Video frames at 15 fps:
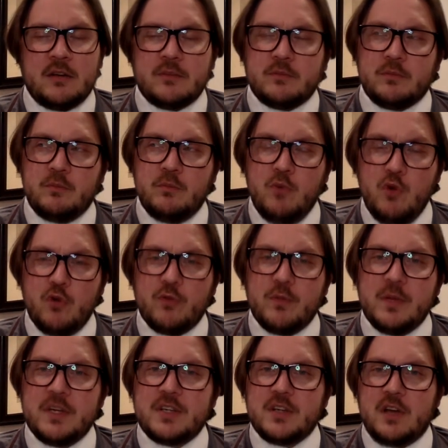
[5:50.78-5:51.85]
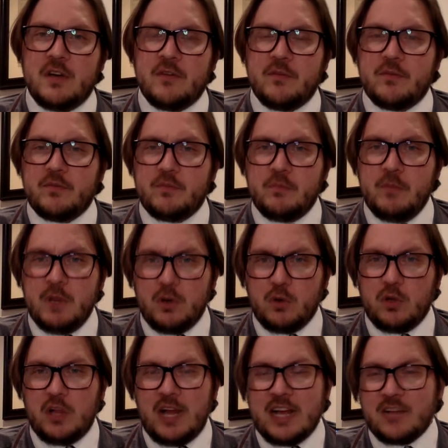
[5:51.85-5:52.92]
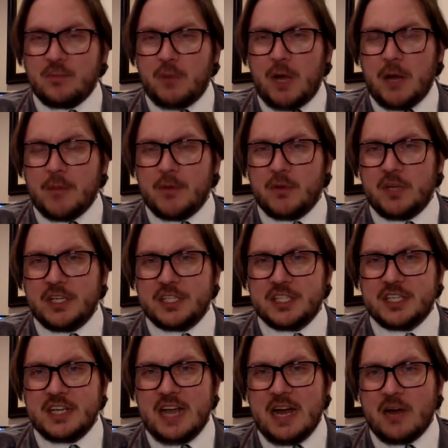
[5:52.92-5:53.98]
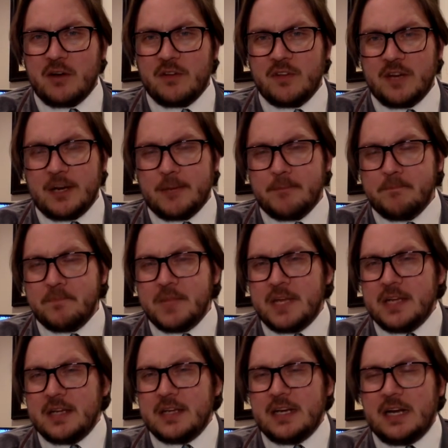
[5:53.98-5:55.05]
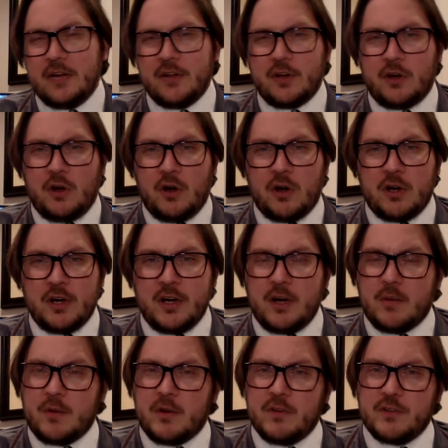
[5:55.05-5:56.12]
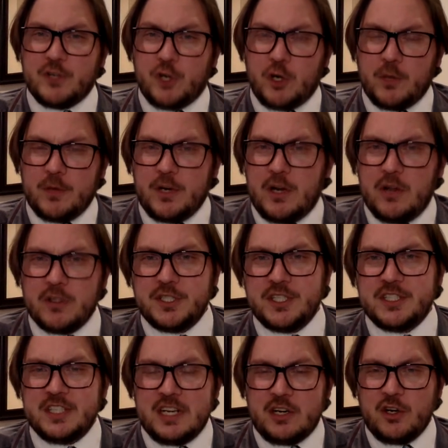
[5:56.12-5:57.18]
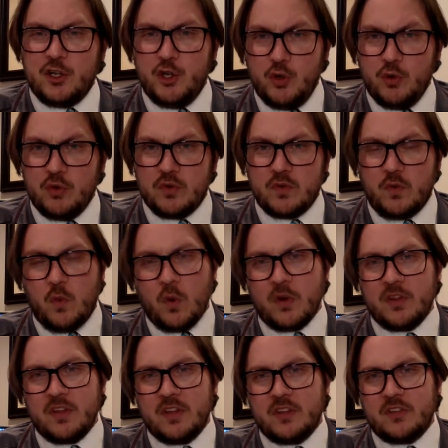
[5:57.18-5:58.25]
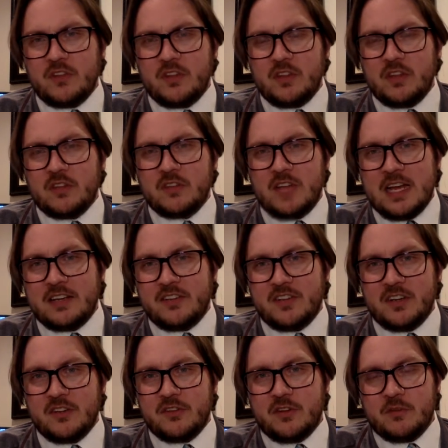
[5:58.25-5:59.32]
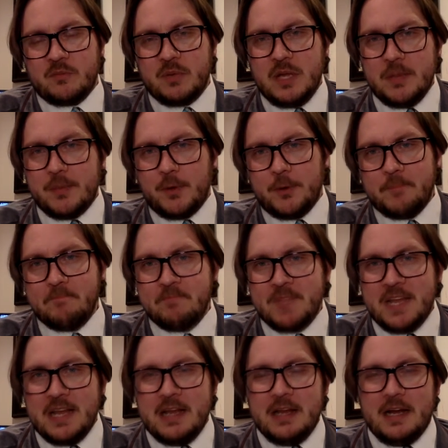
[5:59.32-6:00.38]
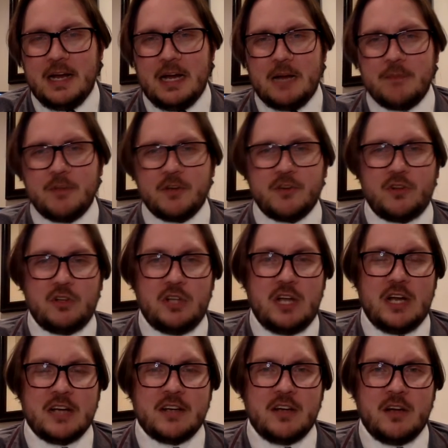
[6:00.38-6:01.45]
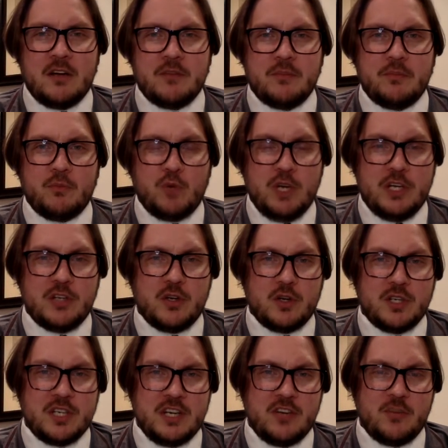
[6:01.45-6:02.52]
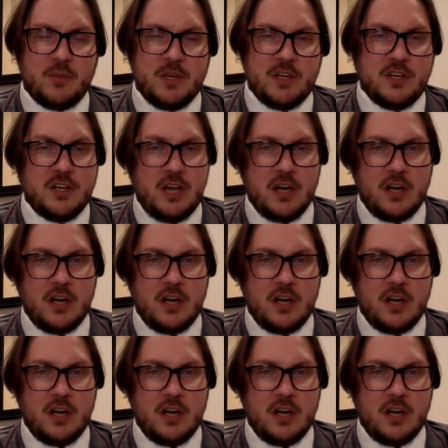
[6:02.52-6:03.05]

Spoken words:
movement of middle class population out of there. Now there are a number of terminologies that are used for this exodus of people. There's a lot of research that has been done